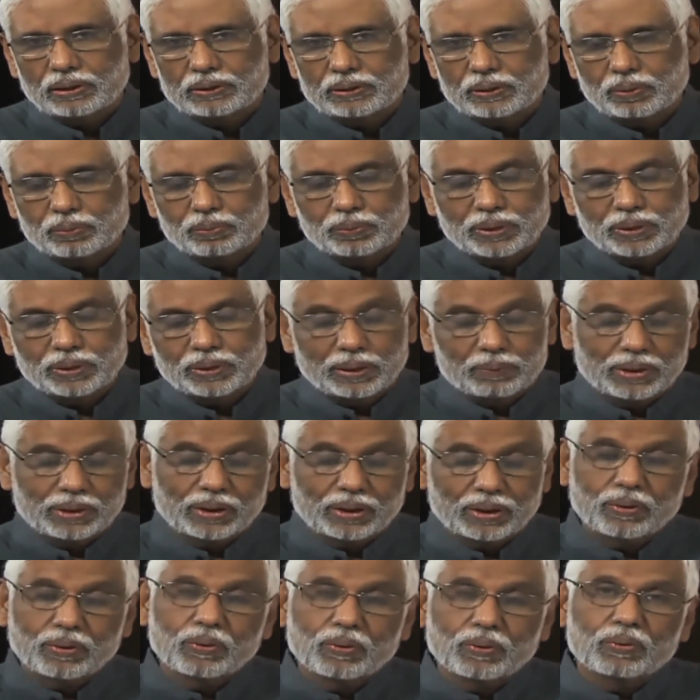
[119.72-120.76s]
some time
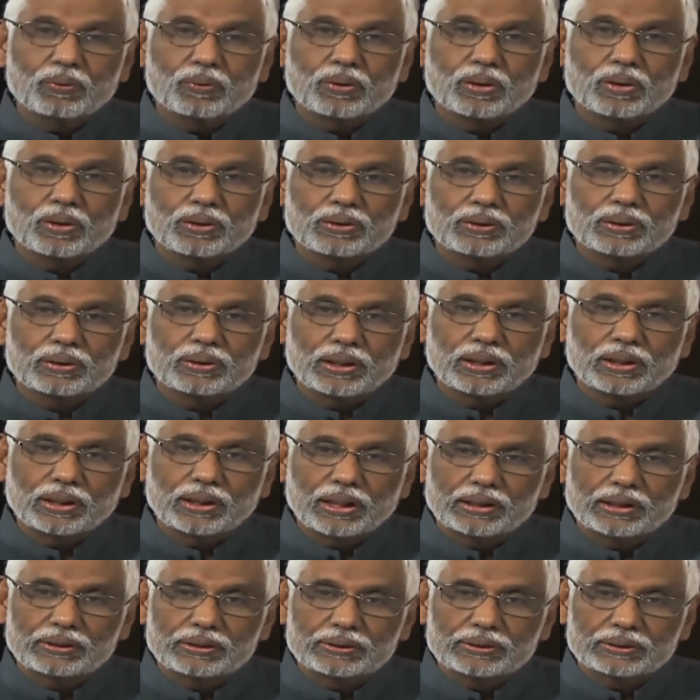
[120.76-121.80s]
ago, and
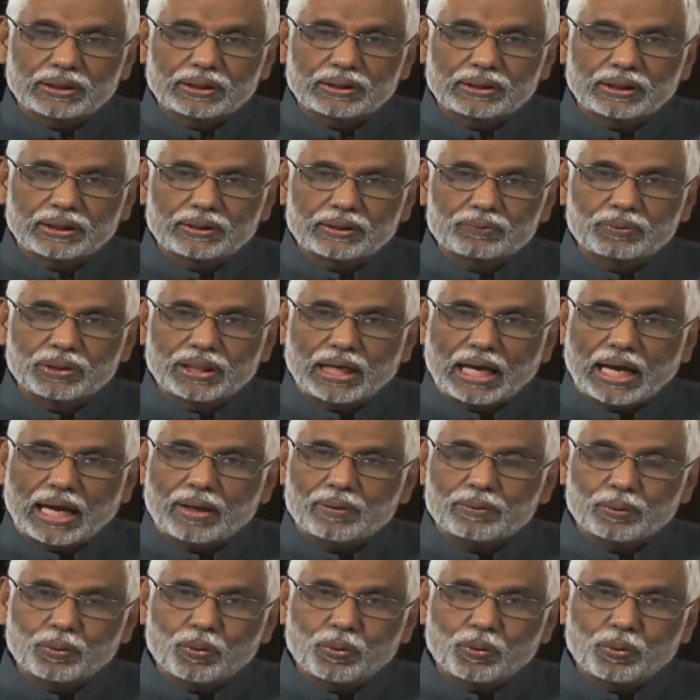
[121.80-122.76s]
I said that we have